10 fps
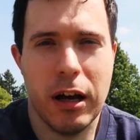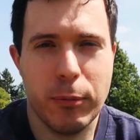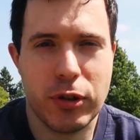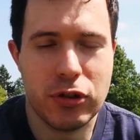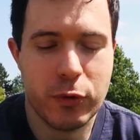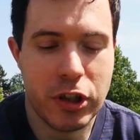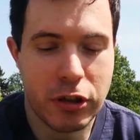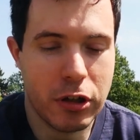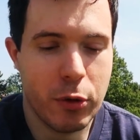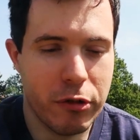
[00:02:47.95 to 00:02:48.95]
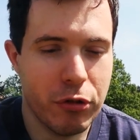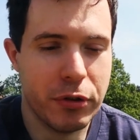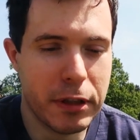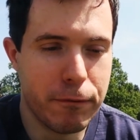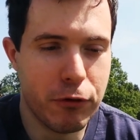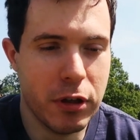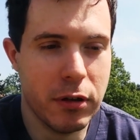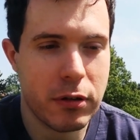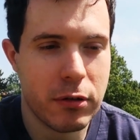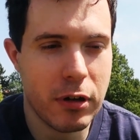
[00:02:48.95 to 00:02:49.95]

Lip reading: because we're all different,